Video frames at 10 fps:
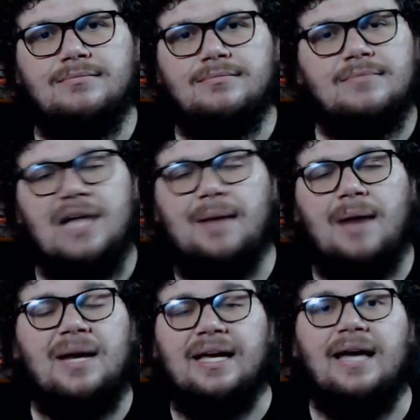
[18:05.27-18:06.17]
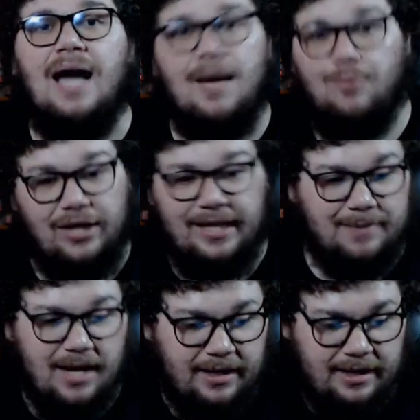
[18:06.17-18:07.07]
I really am
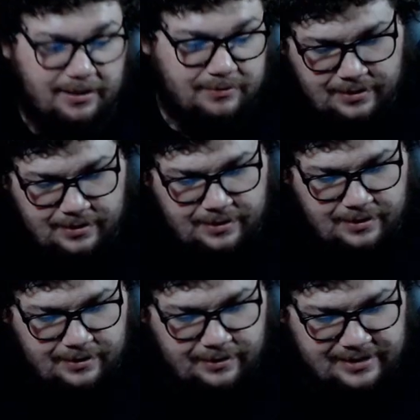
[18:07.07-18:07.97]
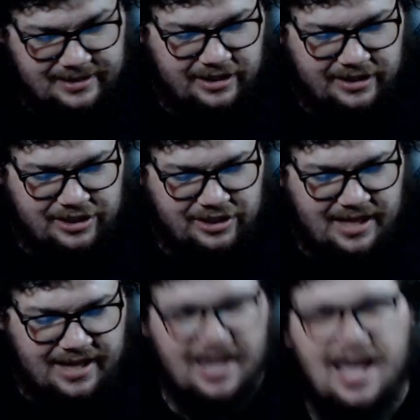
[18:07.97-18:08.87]
not kidding. He's literally just
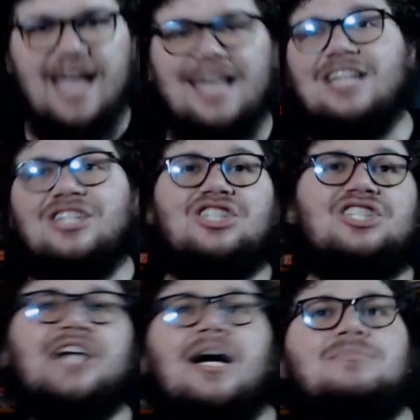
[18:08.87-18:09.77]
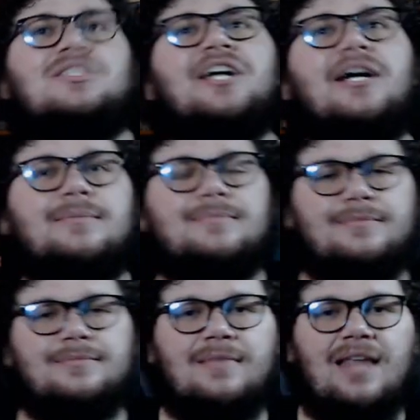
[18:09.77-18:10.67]
like, hey, dum-dum.
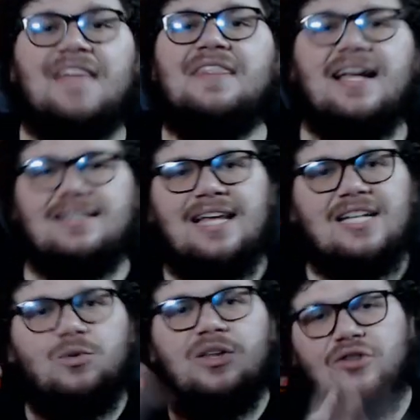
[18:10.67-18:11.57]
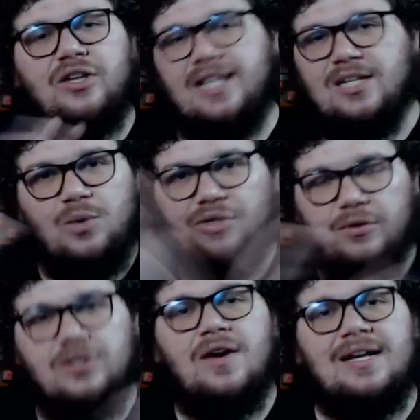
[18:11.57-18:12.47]
And that's what
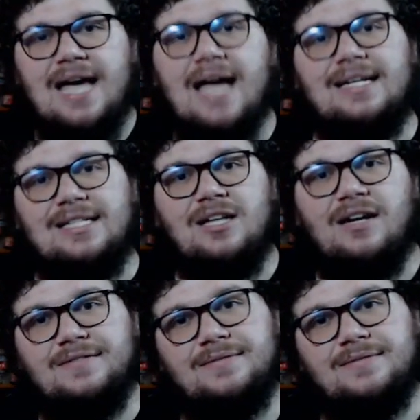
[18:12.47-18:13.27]
throws our antagonist off.